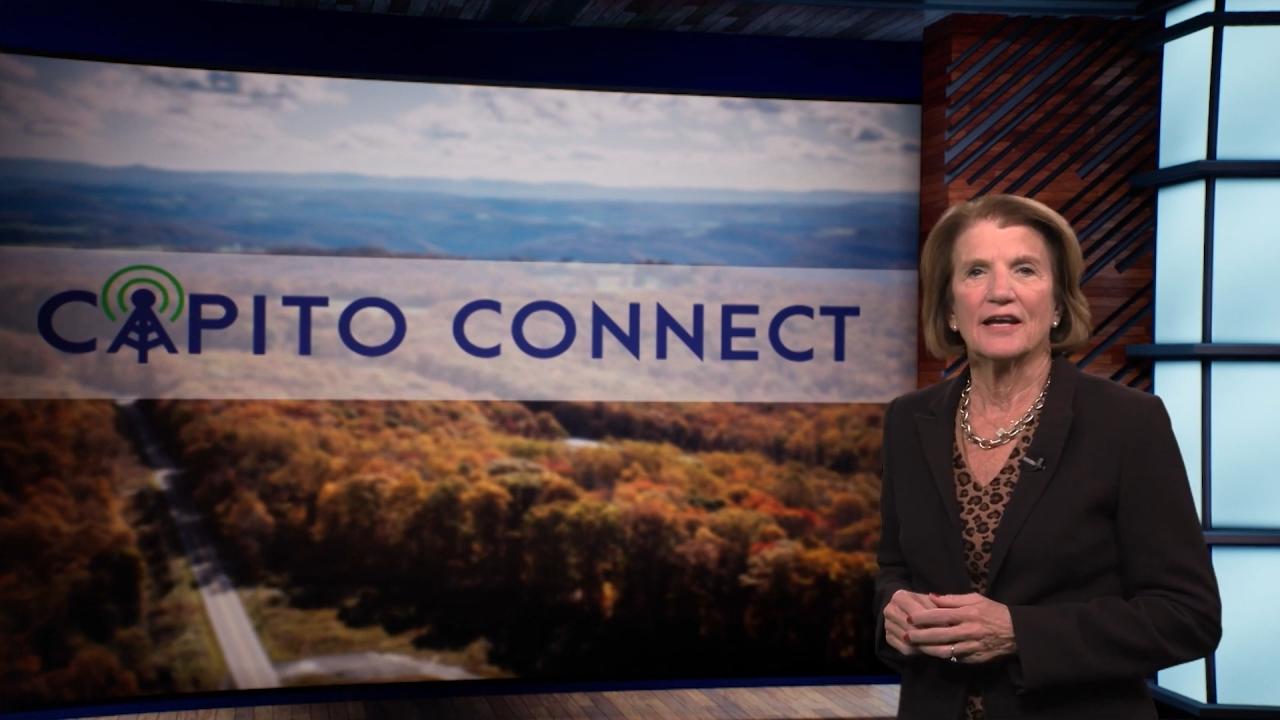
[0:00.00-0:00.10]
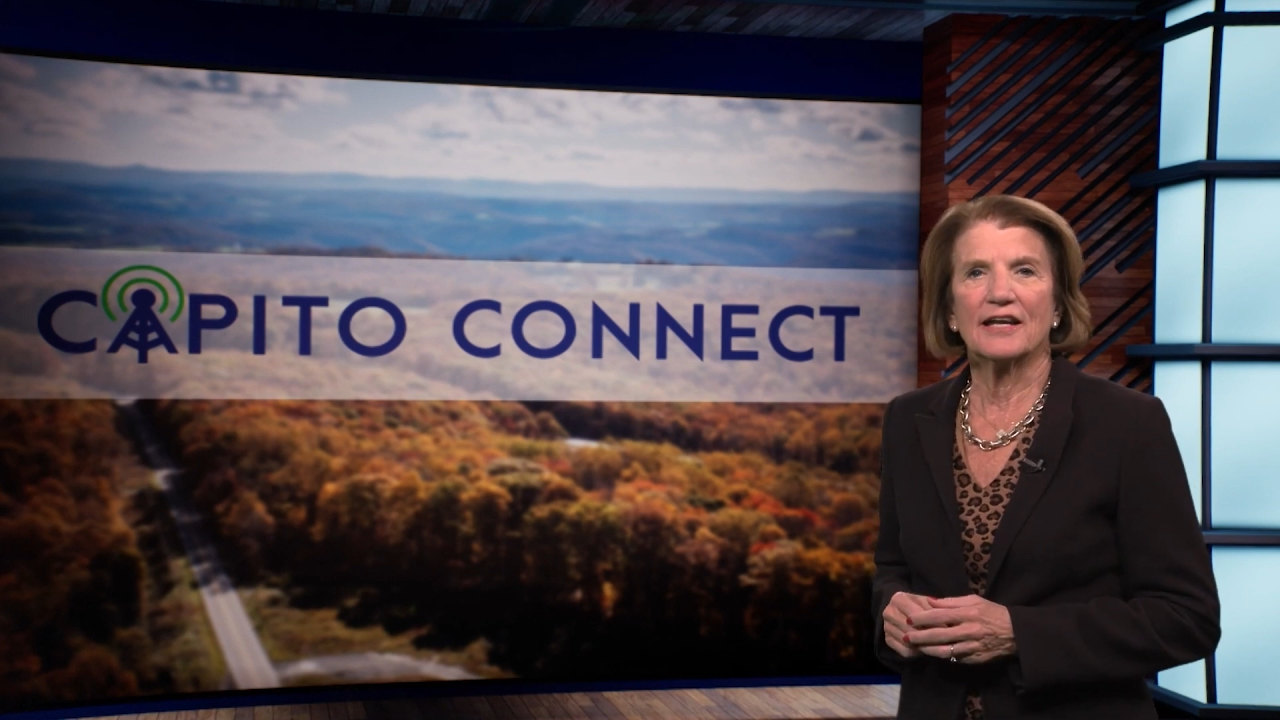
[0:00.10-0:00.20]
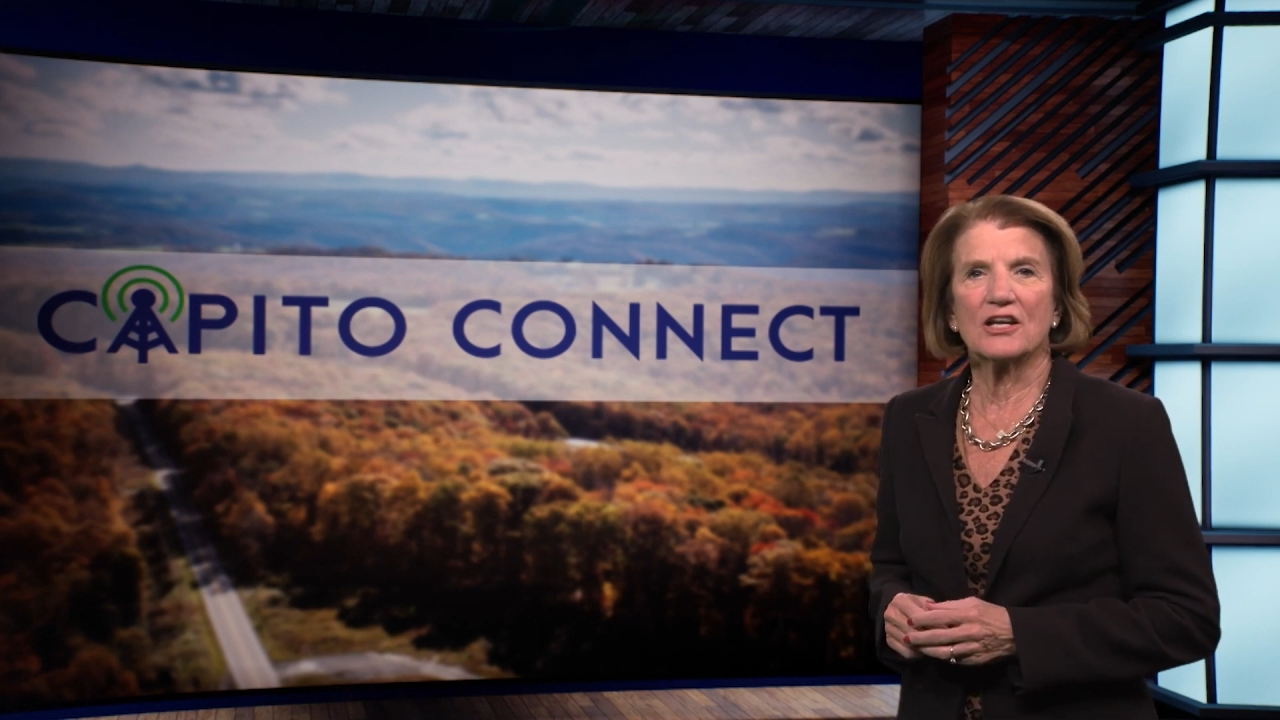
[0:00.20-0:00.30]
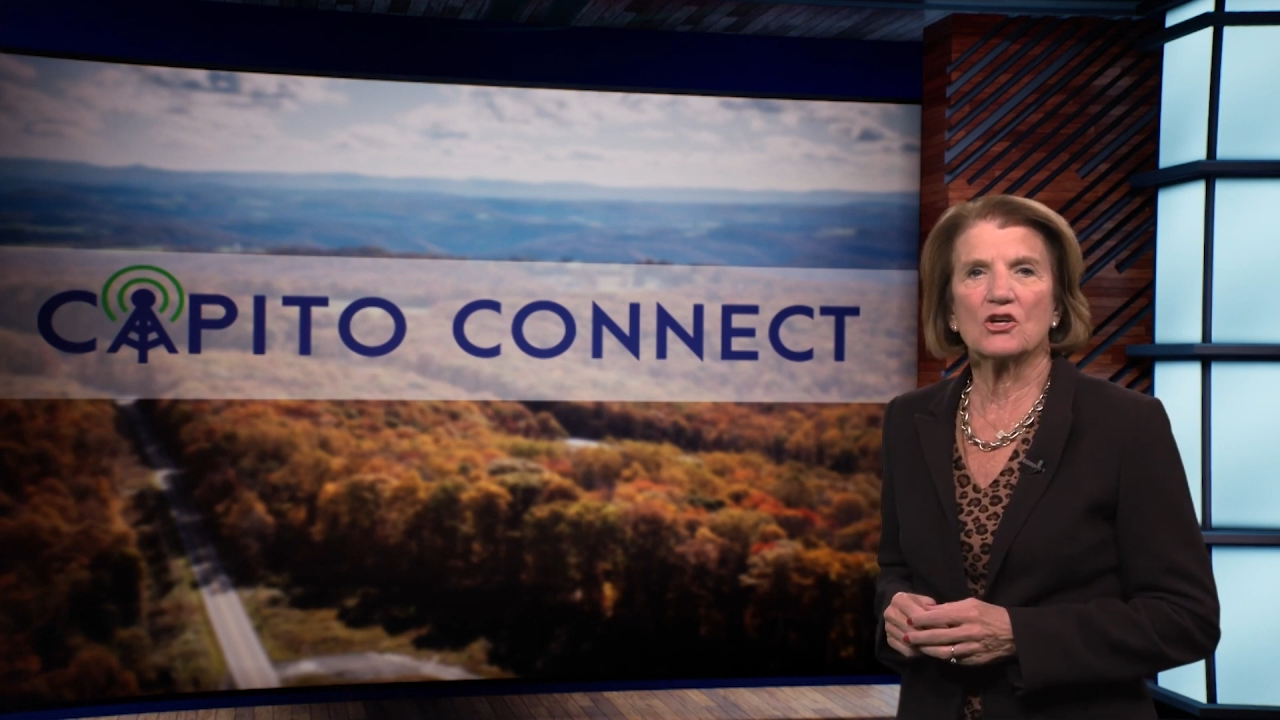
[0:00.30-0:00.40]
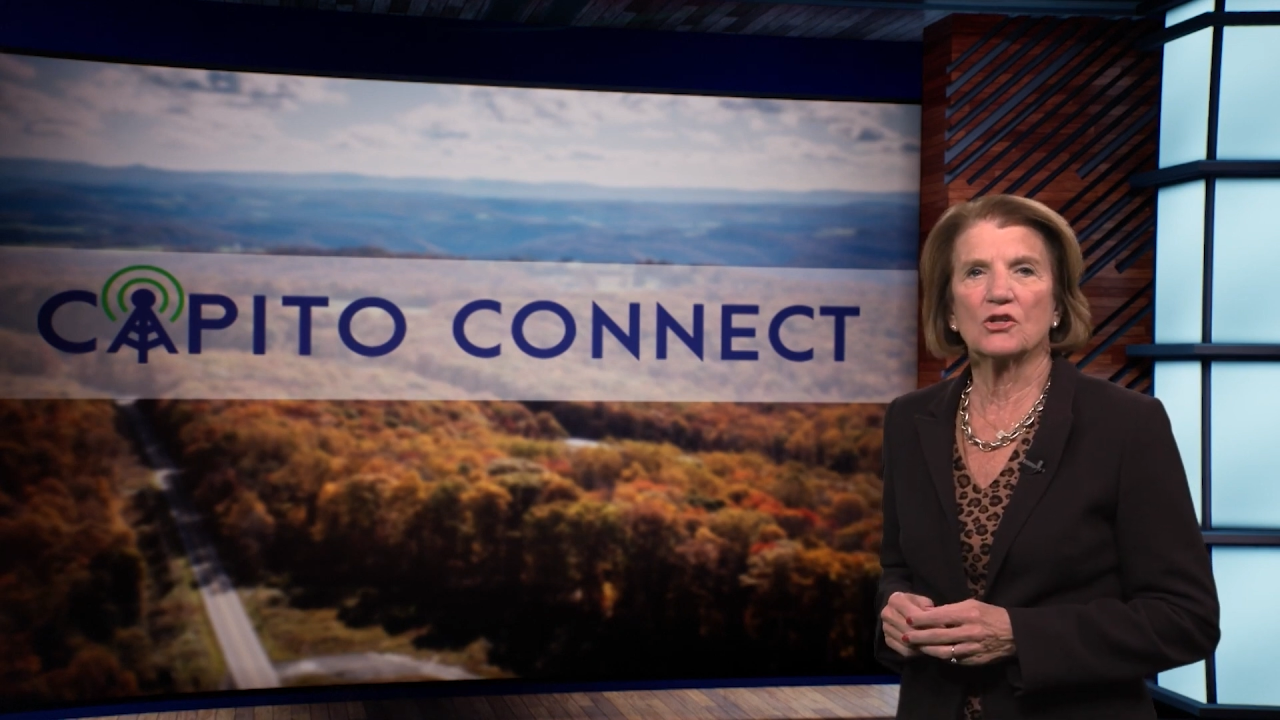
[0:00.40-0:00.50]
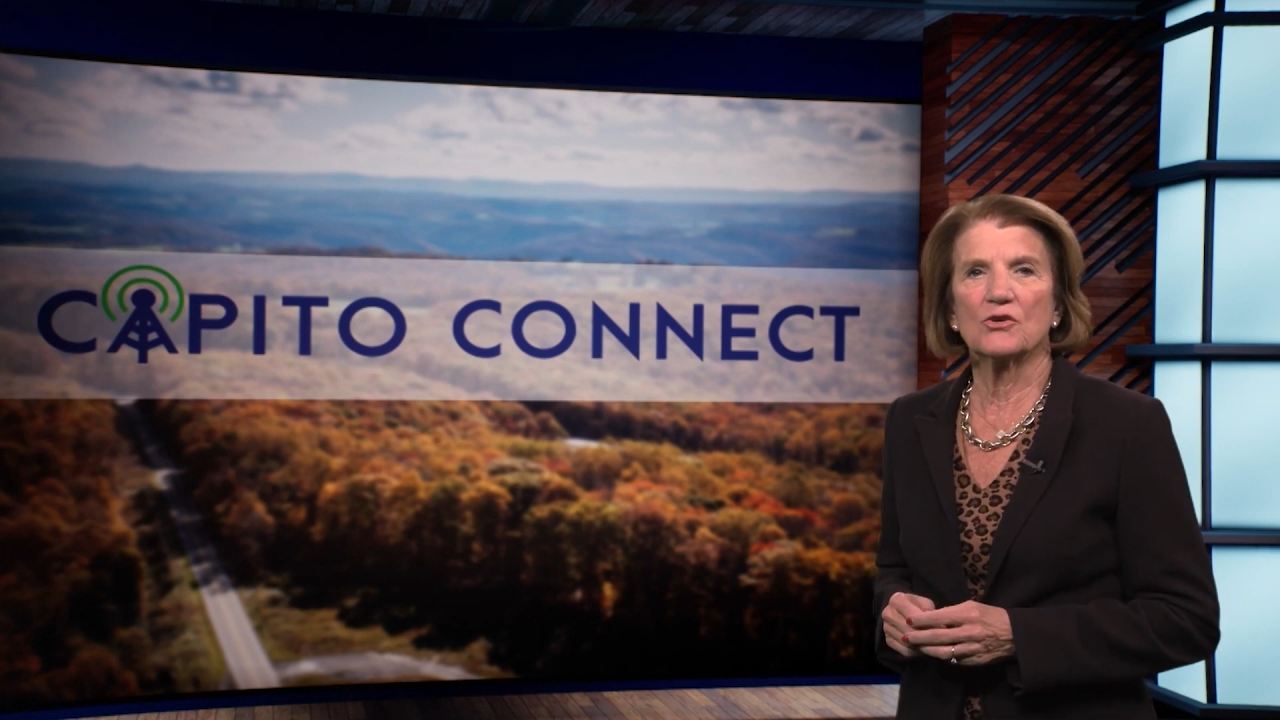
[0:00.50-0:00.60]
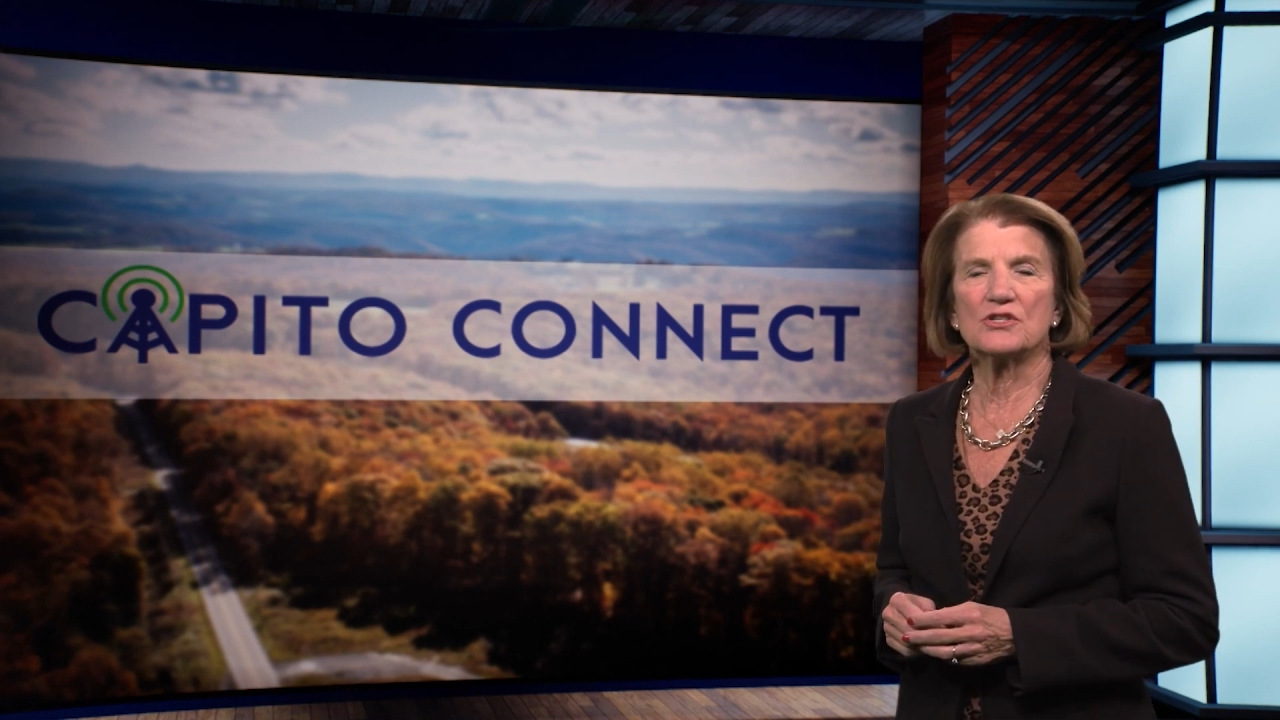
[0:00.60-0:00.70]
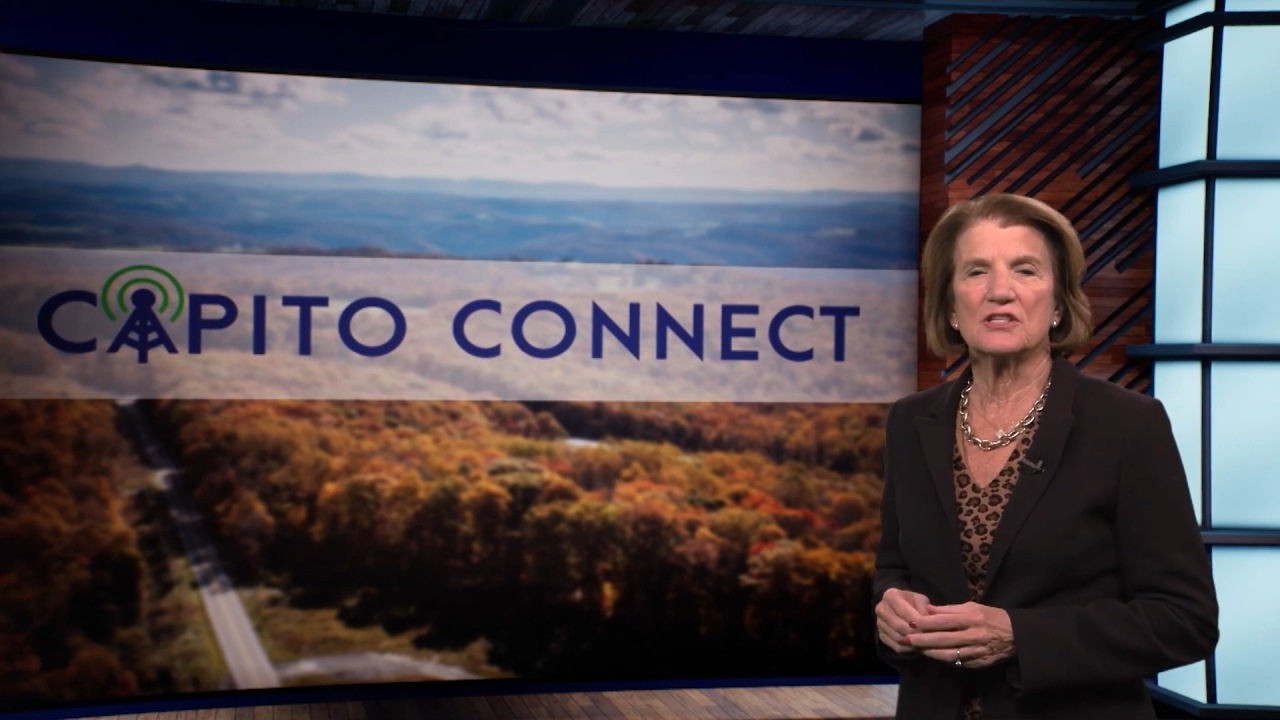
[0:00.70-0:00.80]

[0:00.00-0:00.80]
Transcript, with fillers: it includes